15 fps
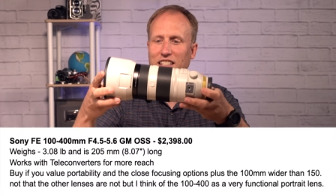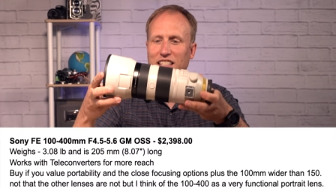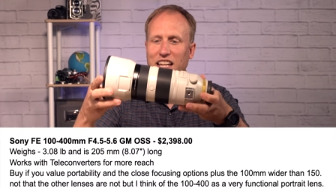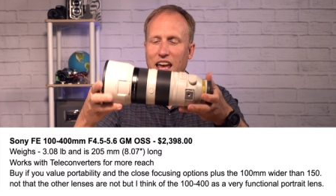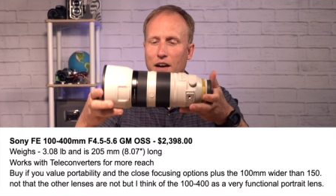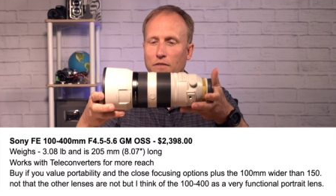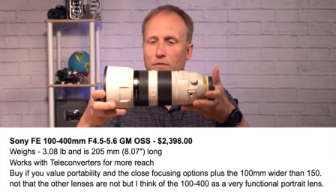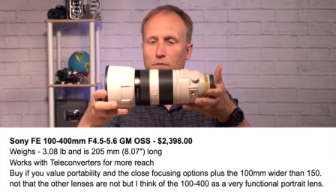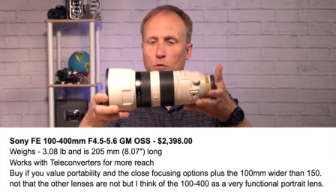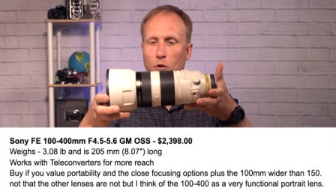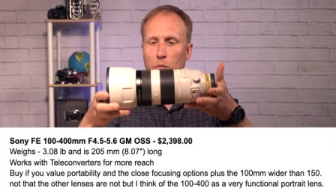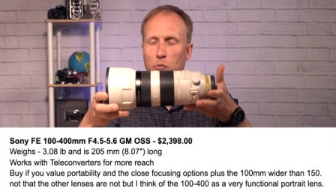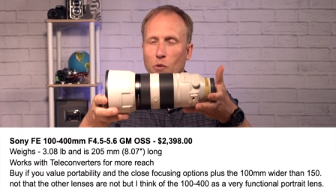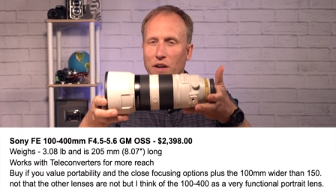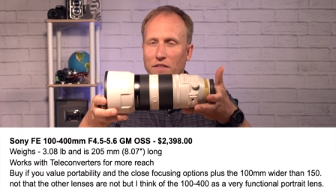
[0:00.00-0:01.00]
is an f four
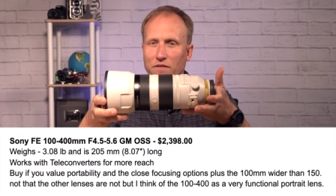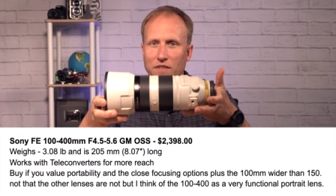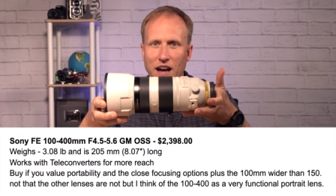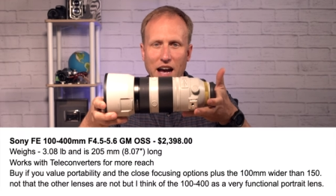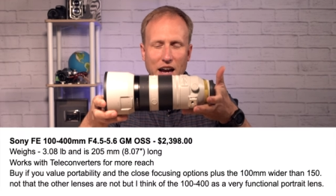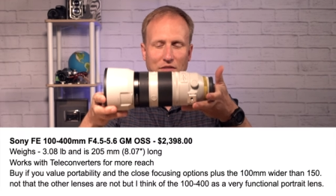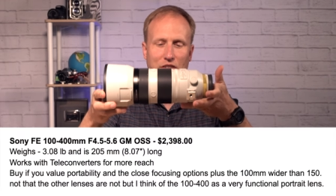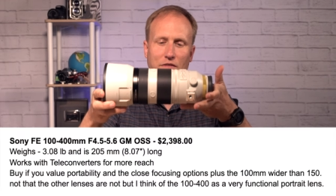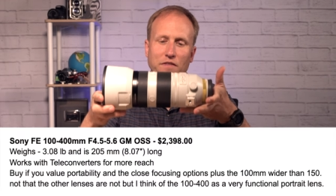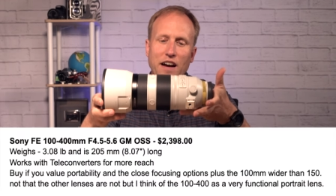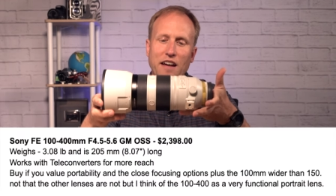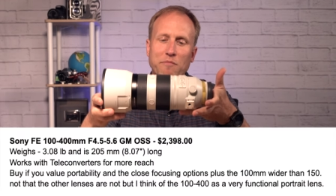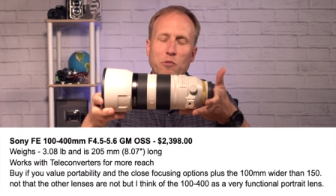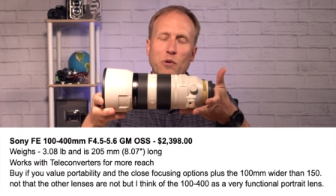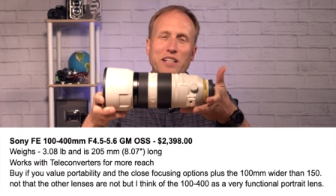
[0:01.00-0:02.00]
point five to
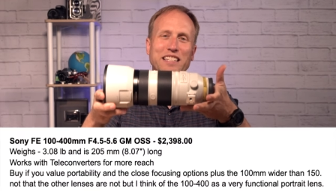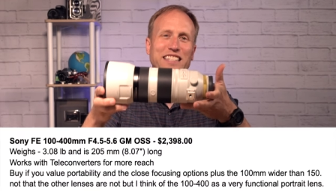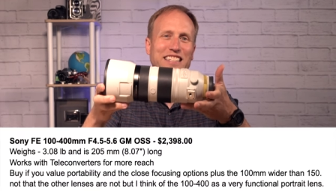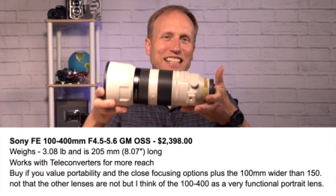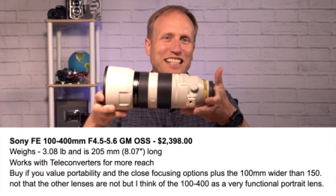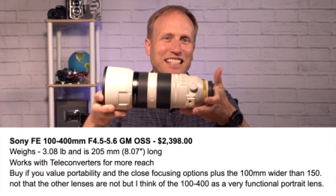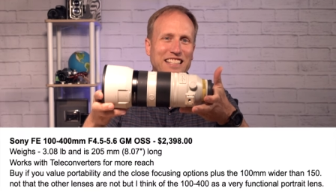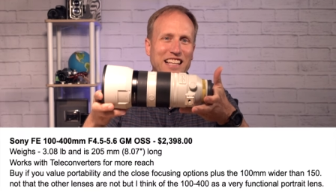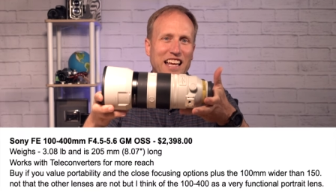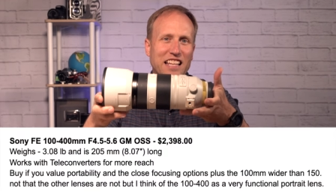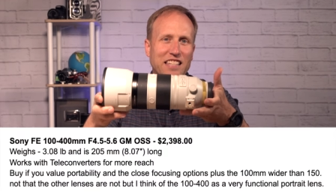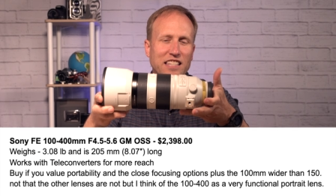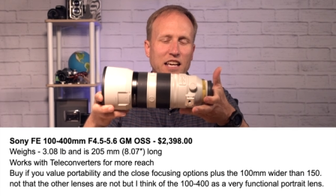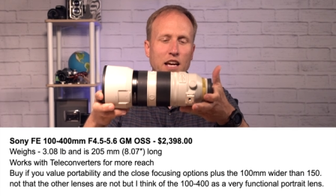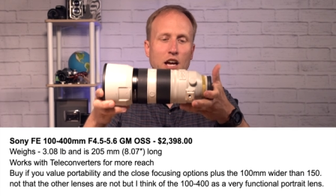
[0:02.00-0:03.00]
five point six
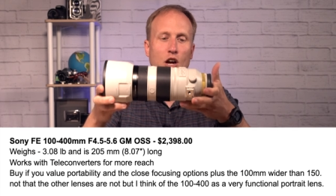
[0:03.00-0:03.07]
lens.